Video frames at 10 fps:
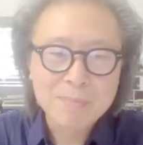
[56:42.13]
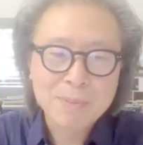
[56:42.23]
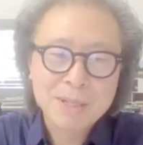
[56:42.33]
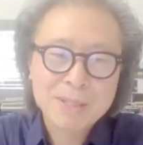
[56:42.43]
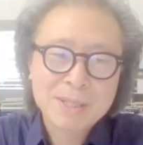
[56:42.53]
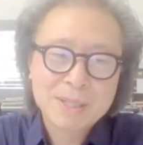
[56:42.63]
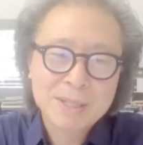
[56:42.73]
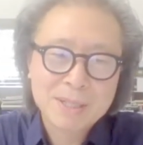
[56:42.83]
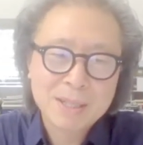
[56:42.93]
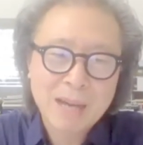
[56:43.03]
But
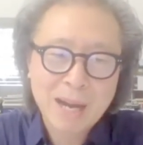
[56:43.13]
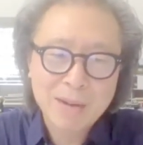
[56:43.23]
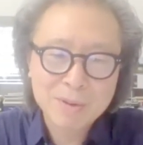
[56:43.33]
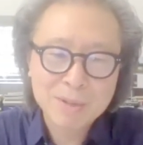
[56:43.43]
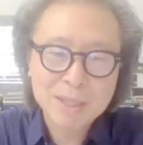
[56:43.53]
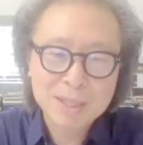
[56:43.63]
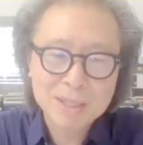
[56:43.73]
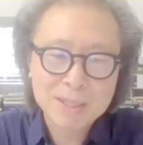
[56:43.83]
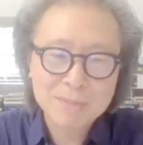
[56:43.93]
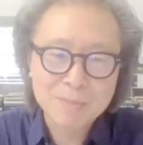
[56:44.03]
I really